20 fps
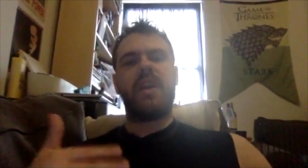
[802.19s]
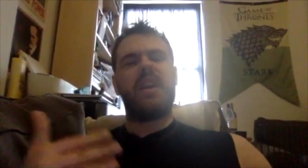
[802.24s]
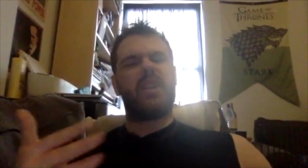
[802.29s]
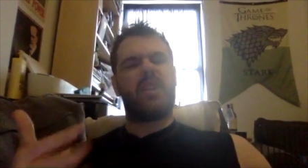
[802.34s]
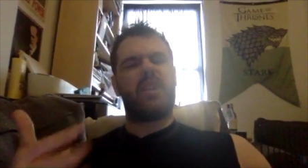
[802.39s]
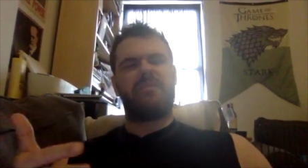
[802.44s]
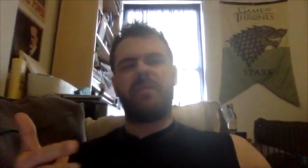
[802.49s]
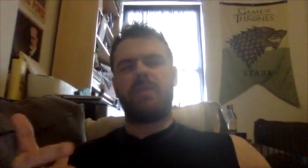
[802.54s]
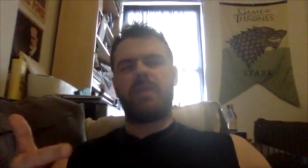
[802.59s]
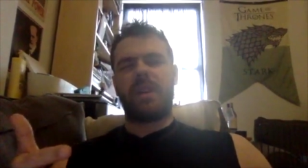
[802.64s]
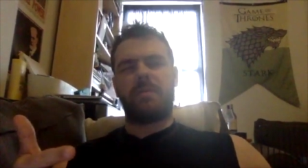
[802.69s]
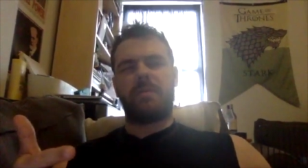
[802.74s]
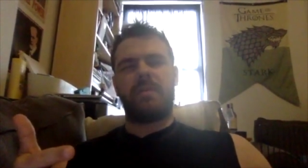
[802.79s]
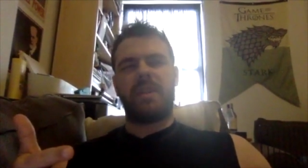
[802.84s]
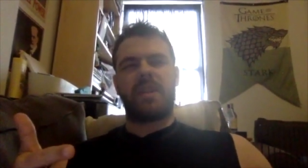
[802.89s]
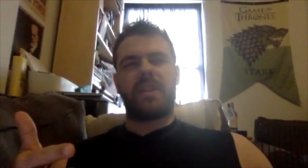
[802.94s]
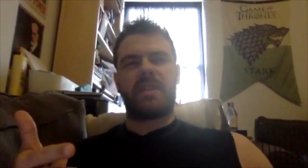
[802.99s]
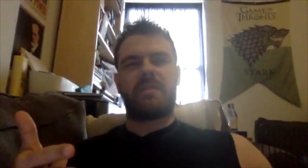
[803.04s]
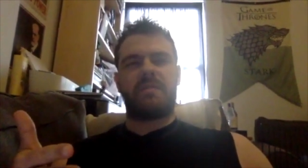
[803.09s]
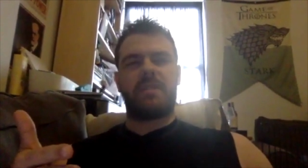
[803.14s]
Do you feel like
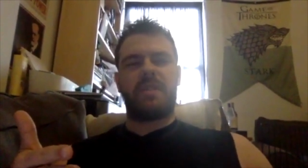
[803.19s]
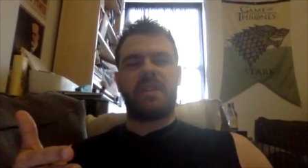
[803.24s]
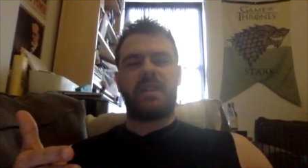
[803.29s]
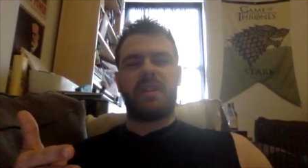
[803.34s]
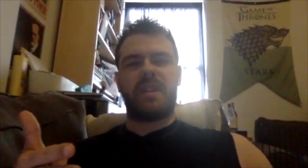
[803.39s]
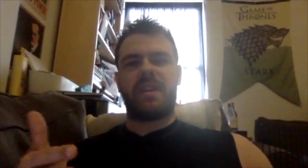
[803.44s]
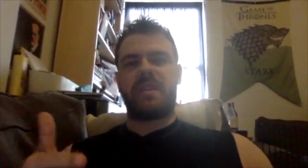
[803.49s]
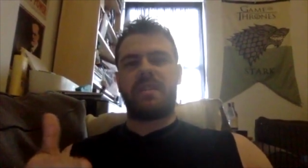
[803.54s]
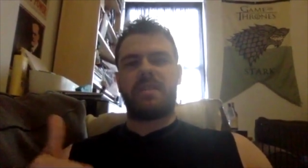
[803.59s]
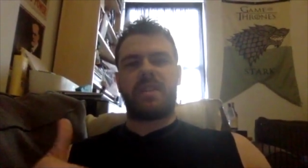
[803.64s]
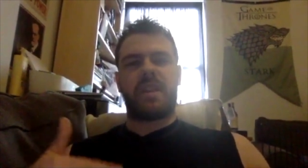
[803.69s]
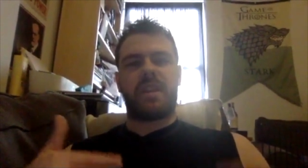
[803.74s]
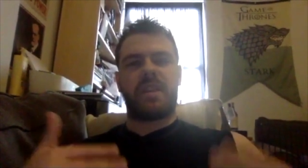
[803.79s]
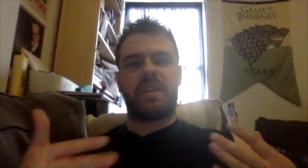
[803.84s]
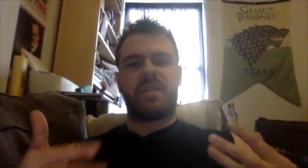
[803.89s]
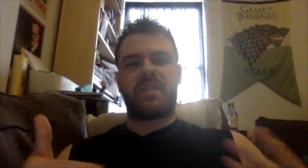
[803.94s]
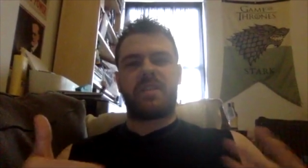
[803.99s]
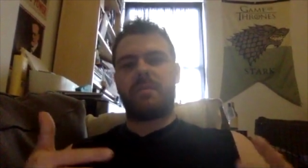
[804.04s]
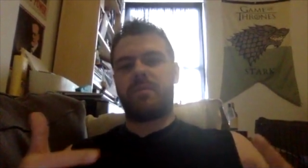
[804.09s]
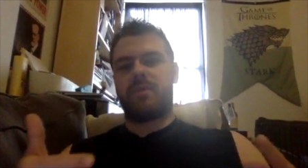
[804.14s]
BSV is in a
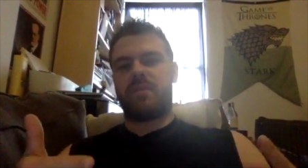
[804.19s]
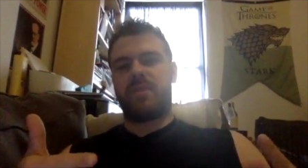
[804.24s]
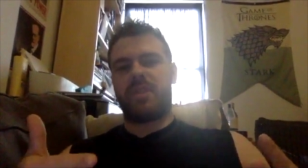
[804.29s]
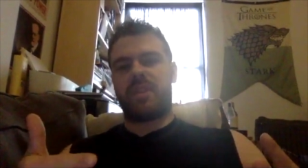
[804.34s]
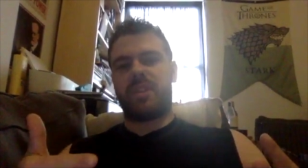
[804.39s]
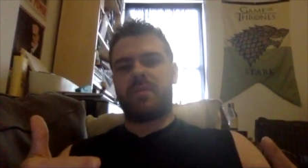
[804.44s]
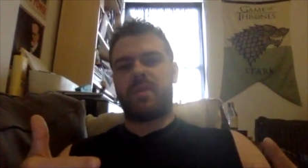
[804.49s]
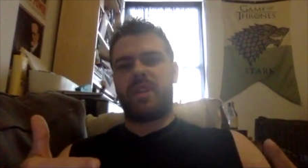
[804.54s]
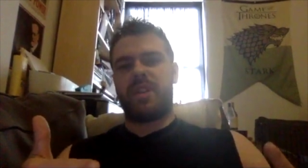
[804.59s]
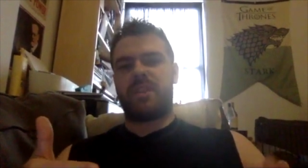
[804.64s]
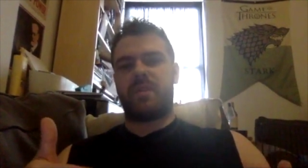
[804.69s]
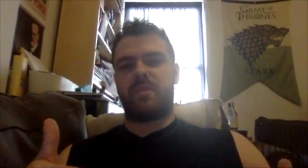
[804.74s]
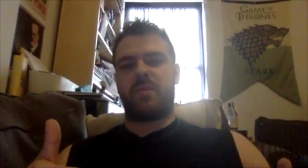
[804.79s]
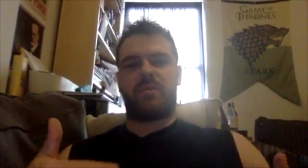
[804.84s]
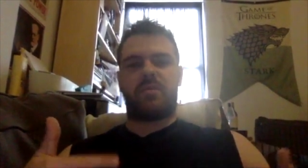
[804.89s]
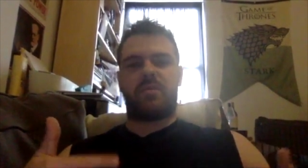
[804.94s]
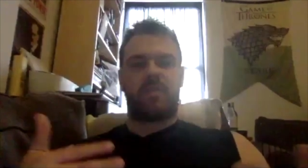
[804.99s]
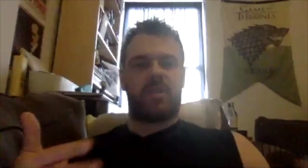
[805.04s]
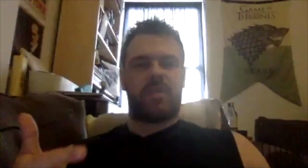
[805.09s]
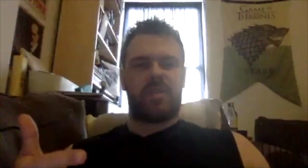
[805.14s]
similar situation
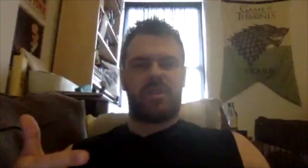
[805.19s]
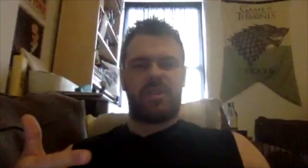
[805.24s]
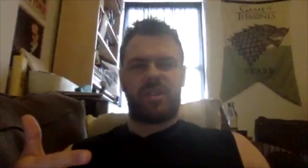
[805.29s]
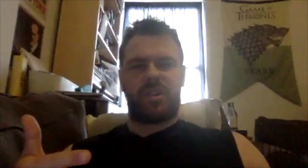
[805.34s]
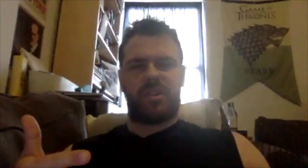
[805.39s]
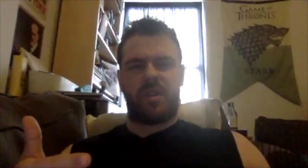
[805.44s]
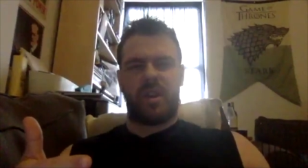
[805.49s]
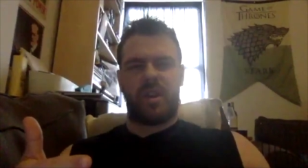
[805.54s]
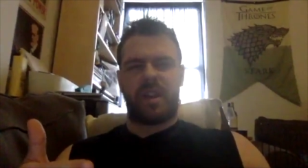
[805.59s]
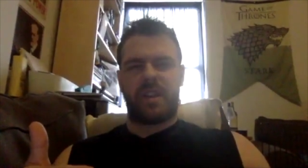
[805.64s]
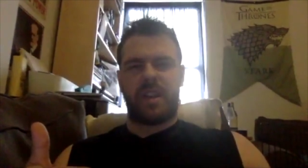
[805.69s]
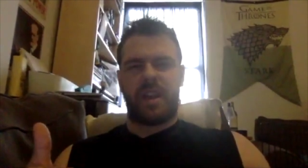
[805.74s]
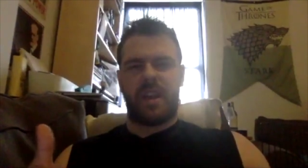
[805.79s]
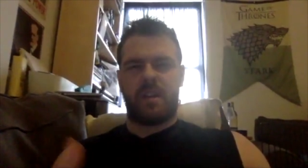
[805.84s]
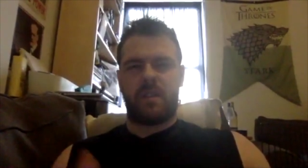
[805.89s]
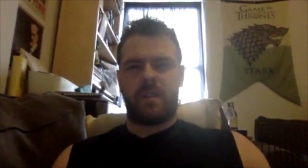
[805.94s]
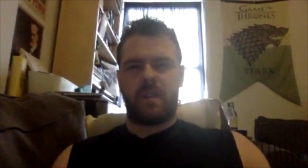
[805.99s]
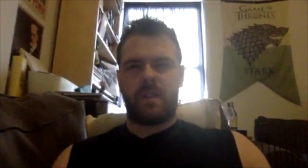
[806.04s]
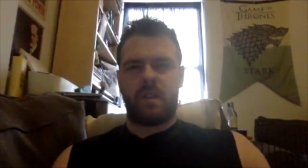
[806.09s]
with regard to Craig now?